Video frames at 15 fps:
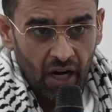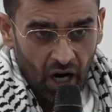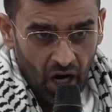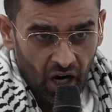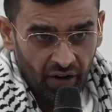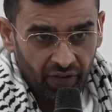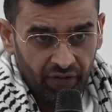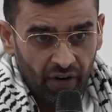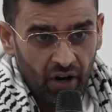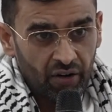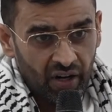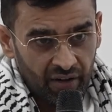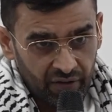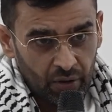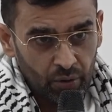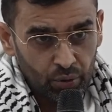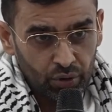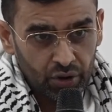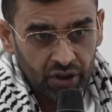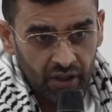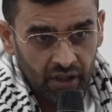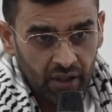of
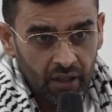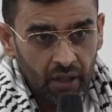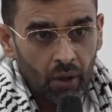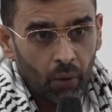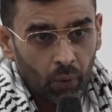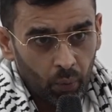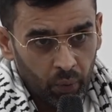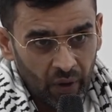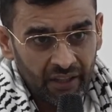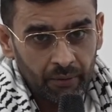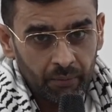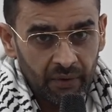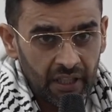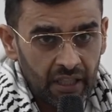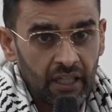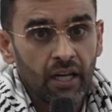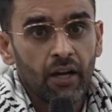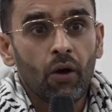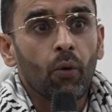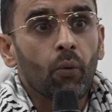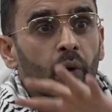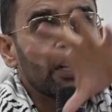revolution with me,
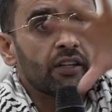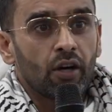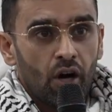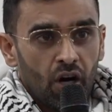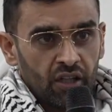with